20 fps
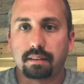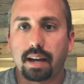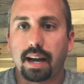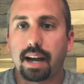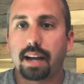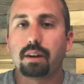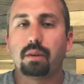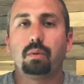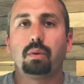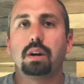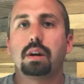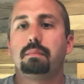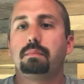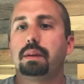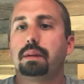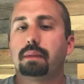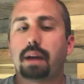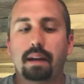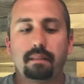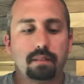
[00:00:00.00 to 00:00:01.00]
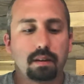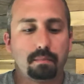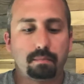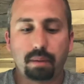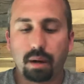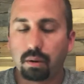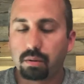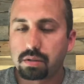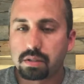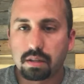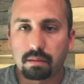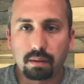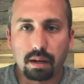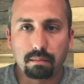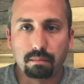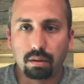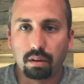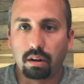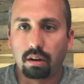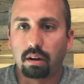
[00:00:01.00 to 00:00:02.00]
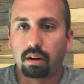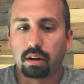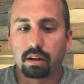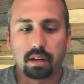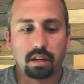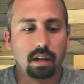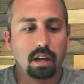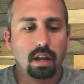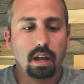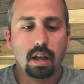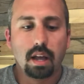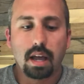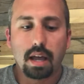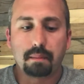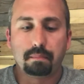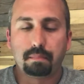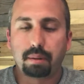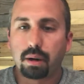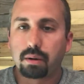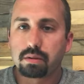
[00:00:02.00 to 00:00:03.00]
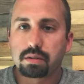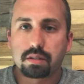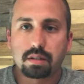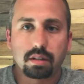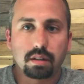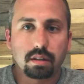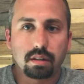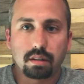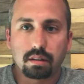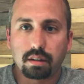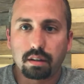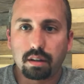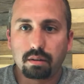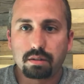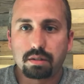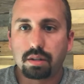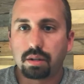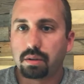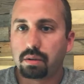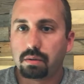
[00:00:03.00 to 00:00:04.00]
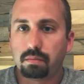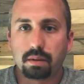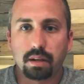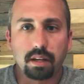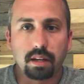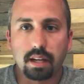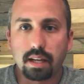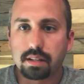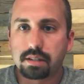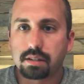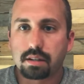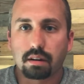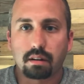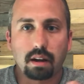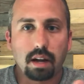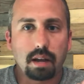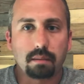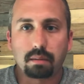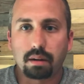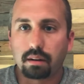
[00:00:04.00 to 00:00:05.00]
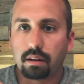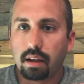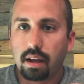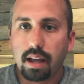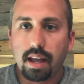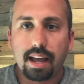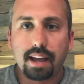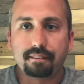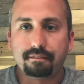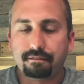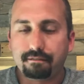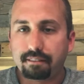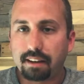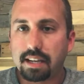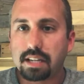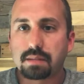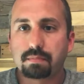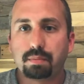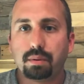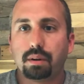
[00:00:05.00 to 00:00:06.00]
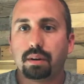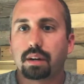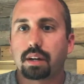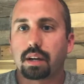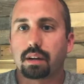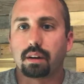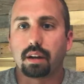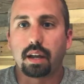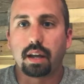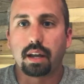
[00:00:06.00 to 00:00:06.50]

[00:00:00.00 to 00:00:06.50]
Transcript: I don't want to be having to post to my blog and post to YouTube and Instagram and Facebook